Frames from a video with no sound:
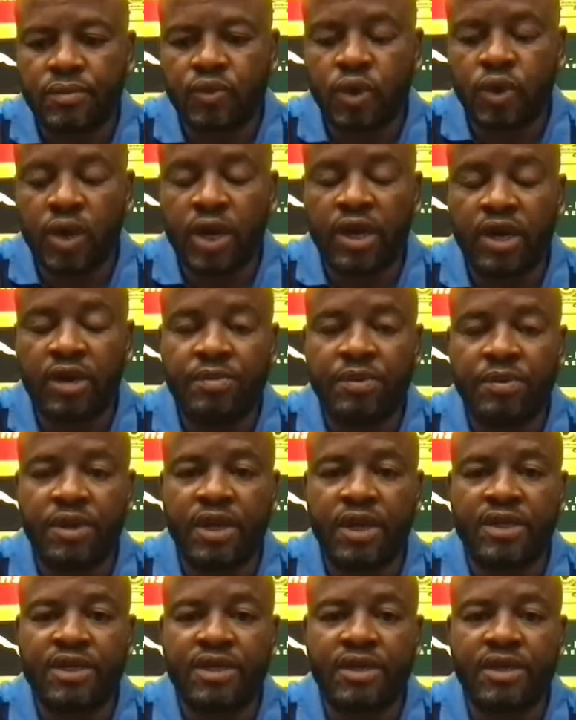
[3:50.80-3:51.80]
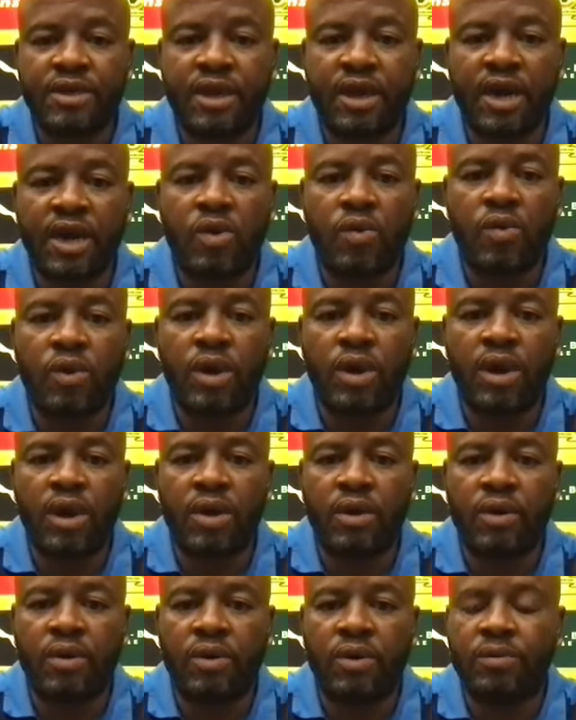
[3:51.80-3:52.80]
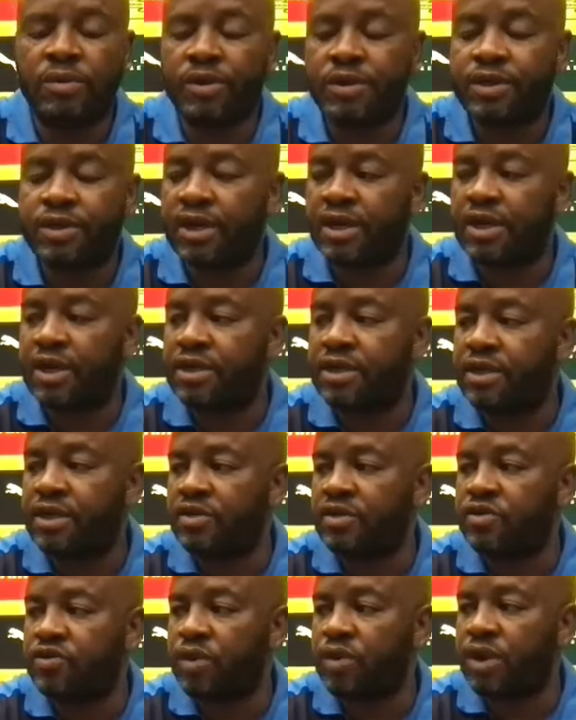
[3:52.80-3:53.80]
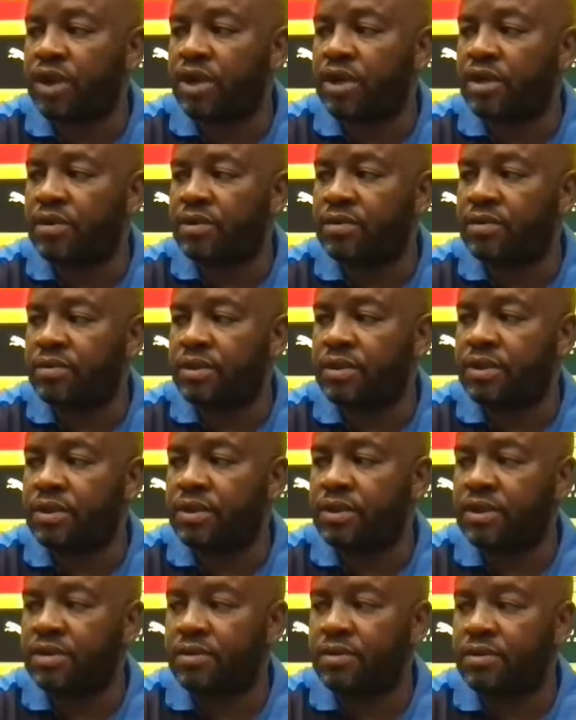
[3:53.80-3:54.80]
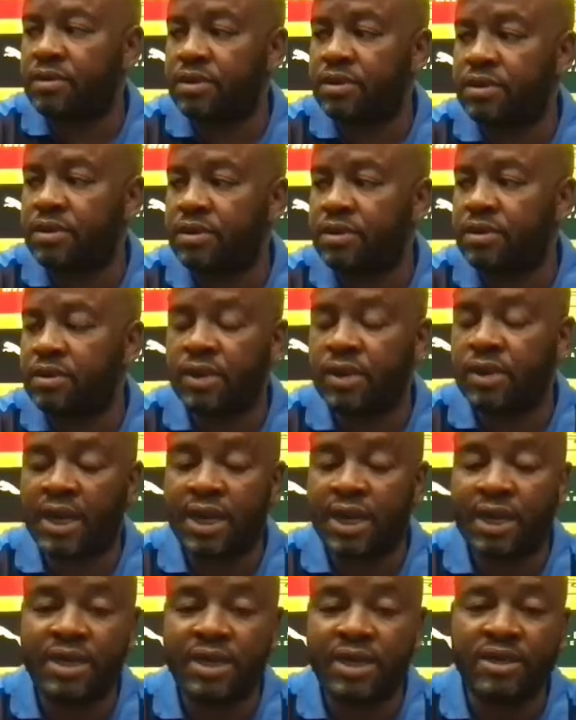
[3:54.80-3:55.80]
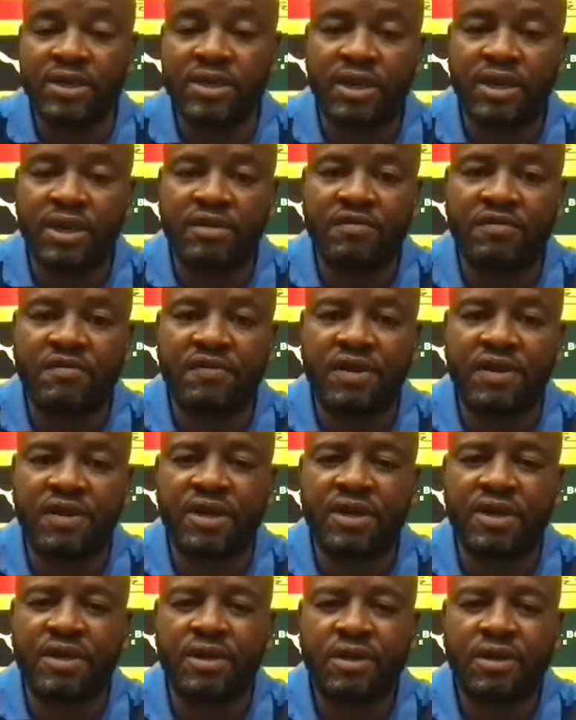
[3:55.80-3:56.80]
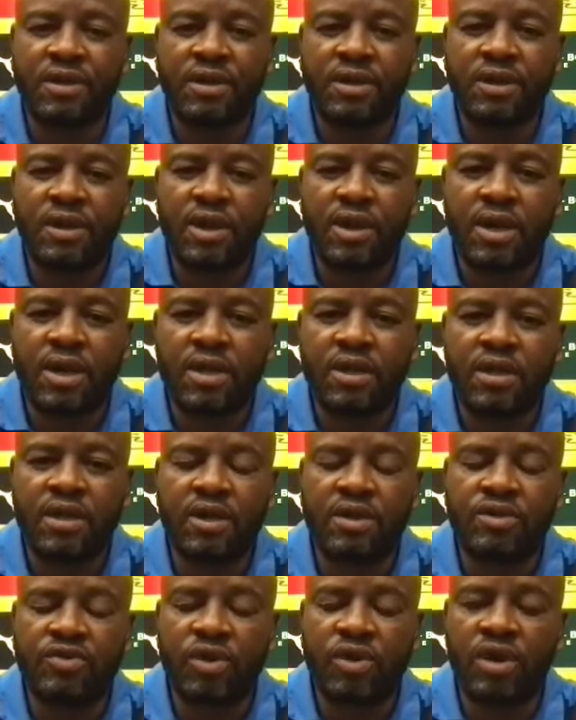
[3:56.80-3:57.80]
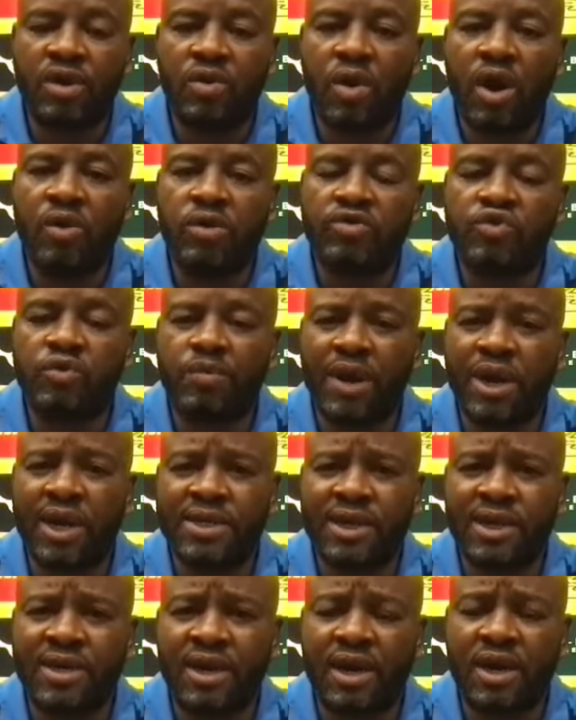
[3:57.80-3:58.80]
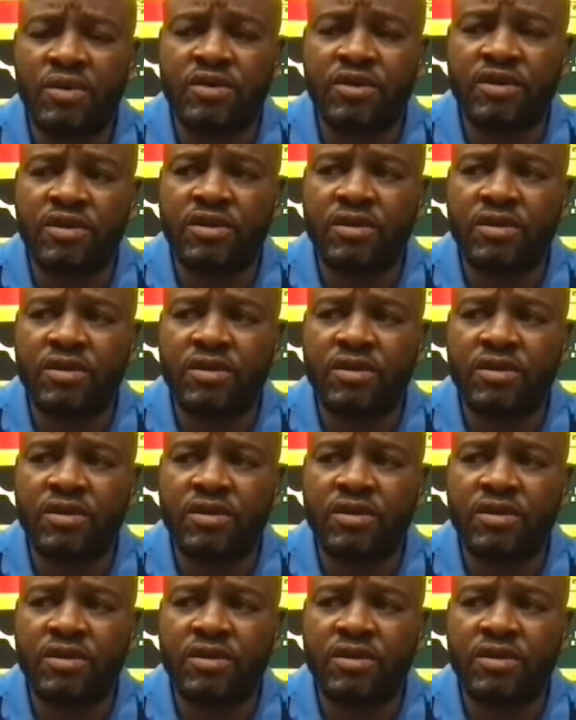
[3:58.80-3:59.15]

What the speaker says: are happy that now we are almost at a stage where we are injury free. I think it's only one or two players that are out